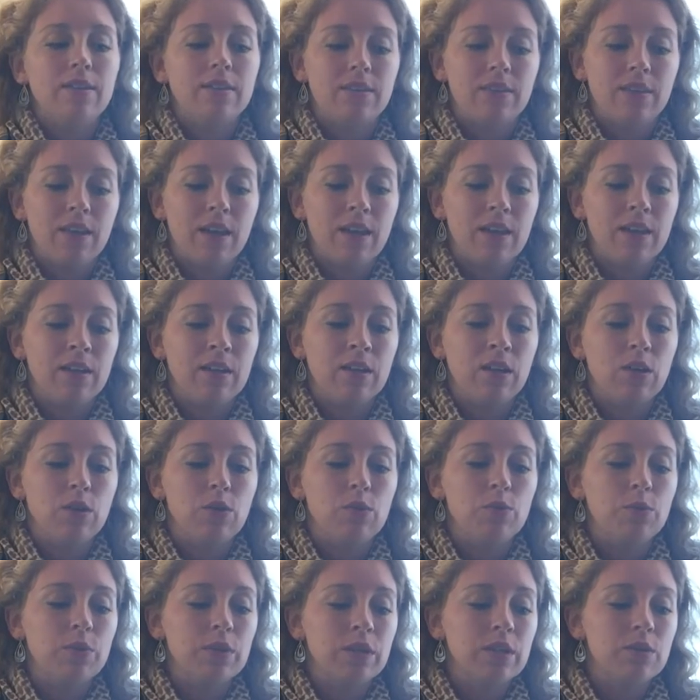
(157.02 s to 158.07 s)
then
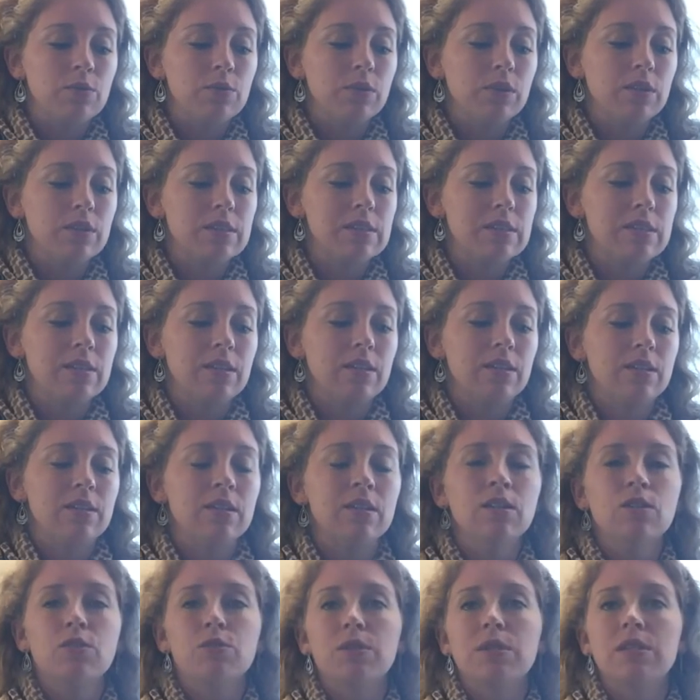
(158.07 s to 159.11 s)
we will see an
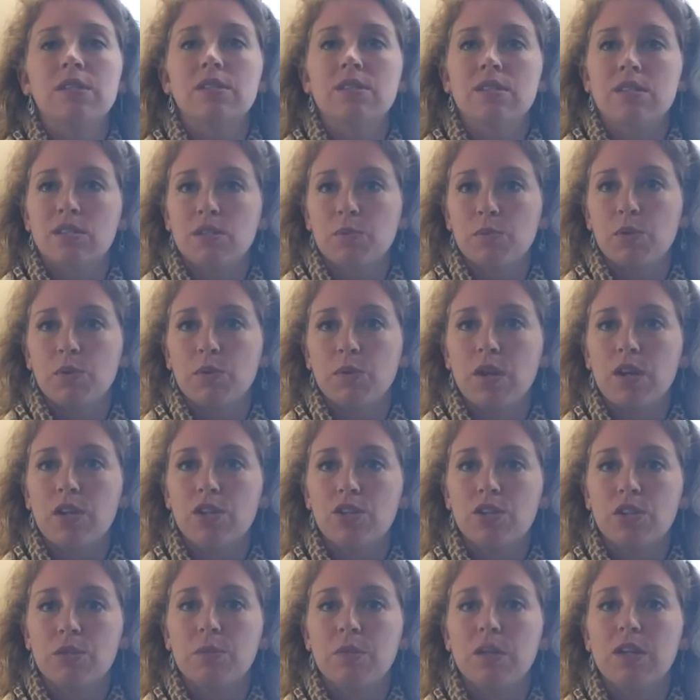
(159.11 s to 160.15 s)
increase in
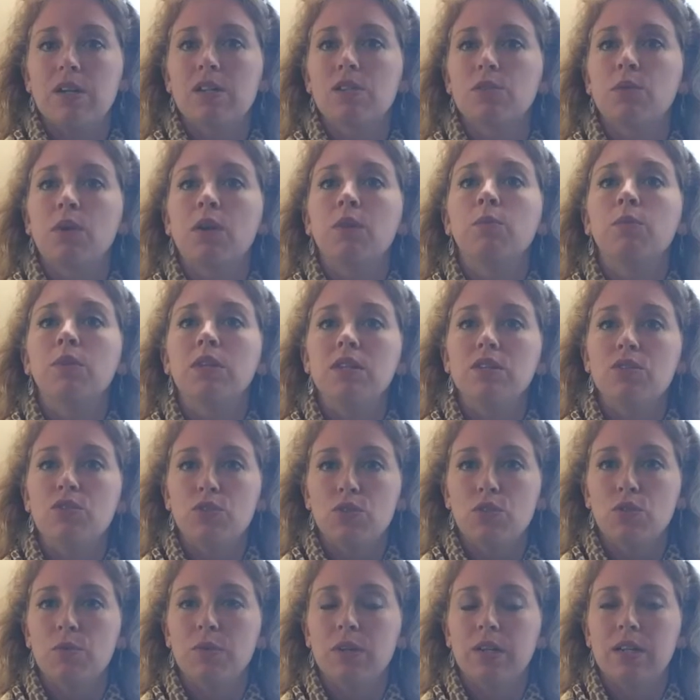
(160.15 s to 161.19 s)
inspiration because when we
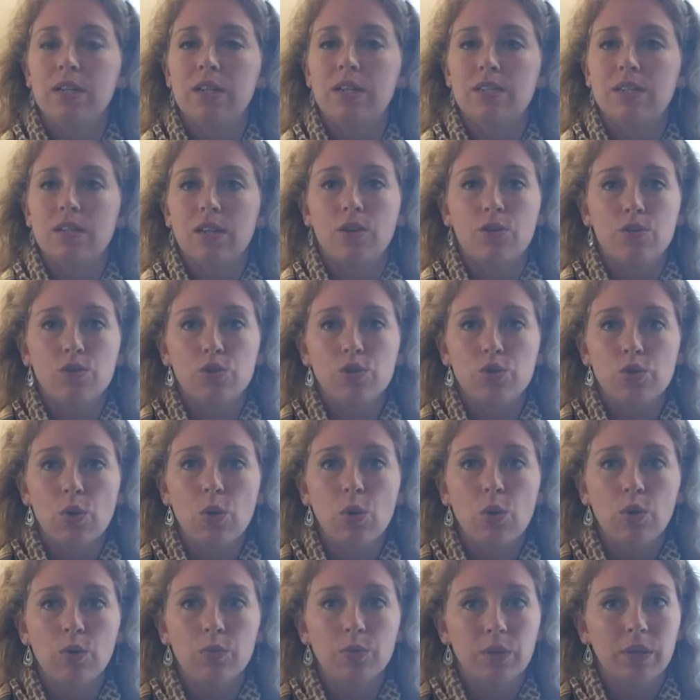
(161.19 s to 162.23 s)
do what it is that our
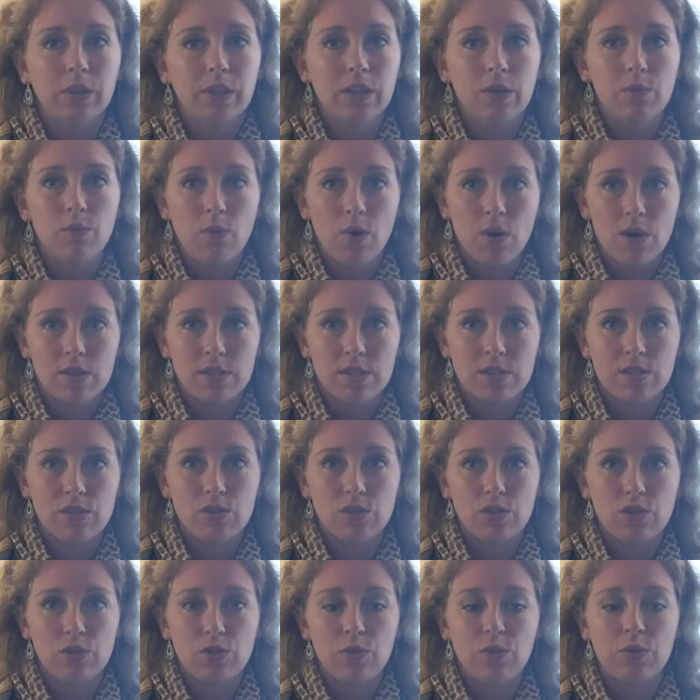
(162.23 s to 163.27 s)
soul really wants us
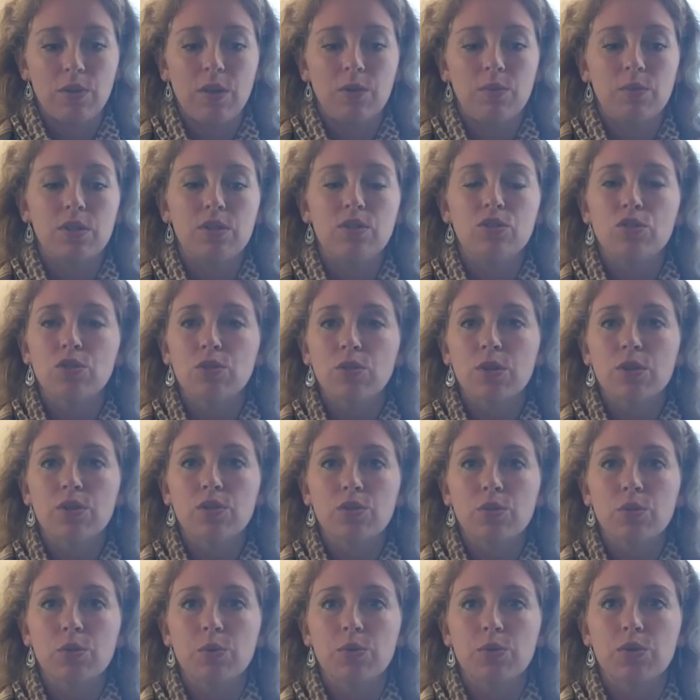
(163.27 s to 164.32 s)
to do, that we do our
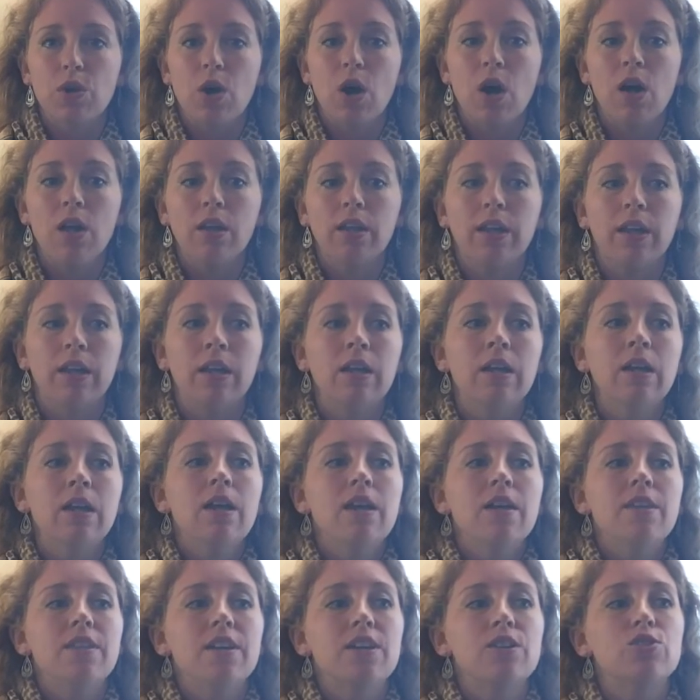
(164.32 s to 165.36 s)
soul's calling,
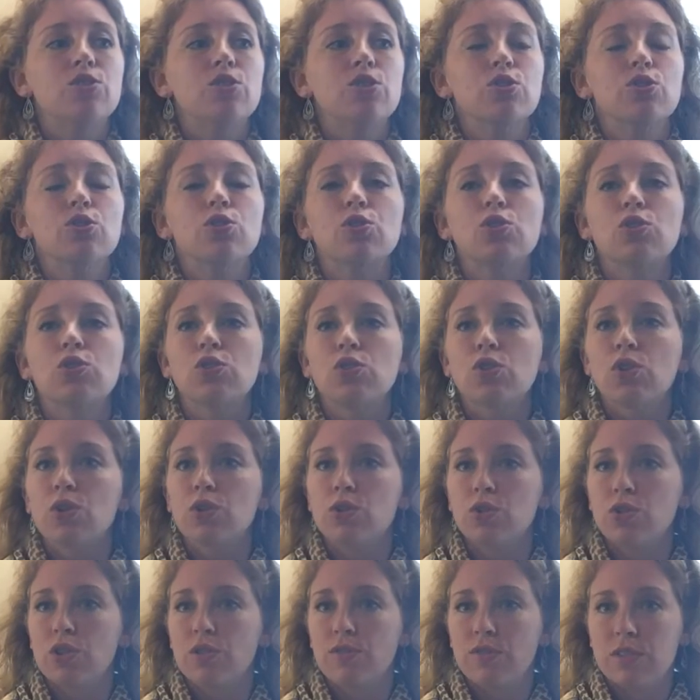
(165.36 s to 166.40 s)
there's a
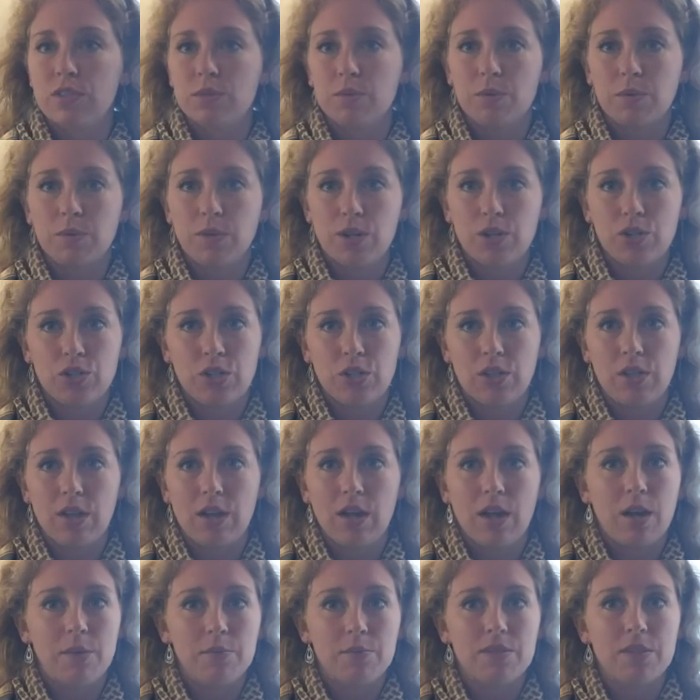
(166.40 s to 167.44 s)
surge of inspiration
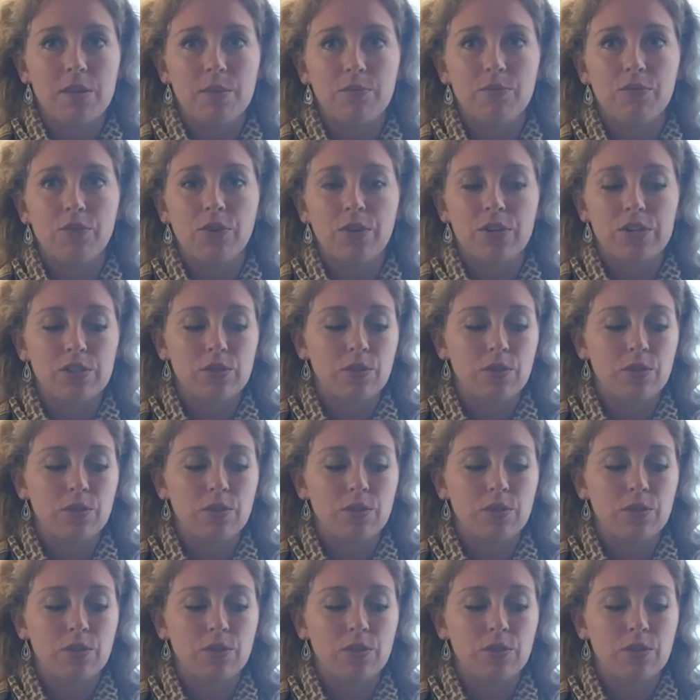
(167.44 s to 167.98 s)
that comes up for us.